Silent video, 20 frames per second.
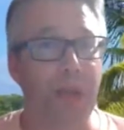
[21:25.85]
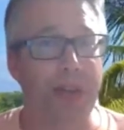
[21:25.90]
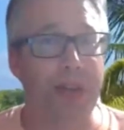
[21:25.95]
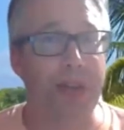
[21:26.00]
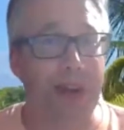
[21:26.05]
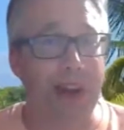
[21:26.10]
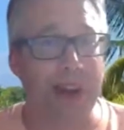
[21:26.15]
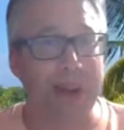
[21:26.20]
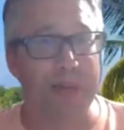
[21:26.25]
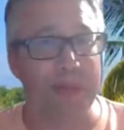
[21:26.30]

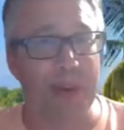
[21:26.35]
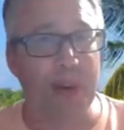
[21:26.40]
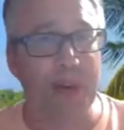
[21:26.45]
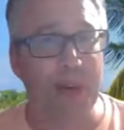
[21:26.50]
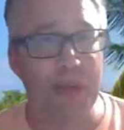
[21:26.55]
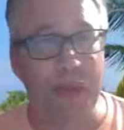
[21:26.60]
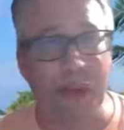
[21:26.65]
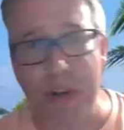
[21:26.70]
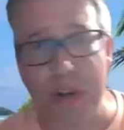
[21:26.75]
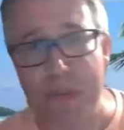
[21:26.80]
kind of
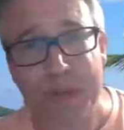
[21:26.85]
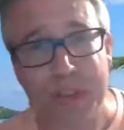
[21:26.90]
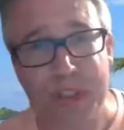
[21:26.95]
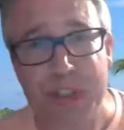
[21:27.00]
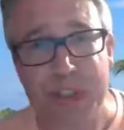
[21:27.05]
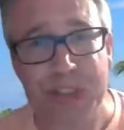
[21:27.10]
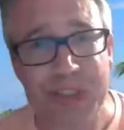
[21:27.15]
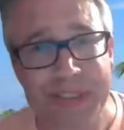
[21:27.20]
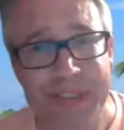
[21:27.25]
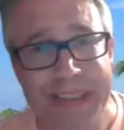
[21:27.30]
first
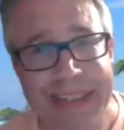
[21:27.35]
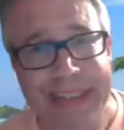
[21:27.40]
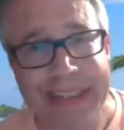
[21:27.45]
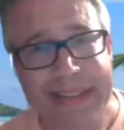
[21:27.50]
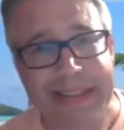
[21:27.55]
position licks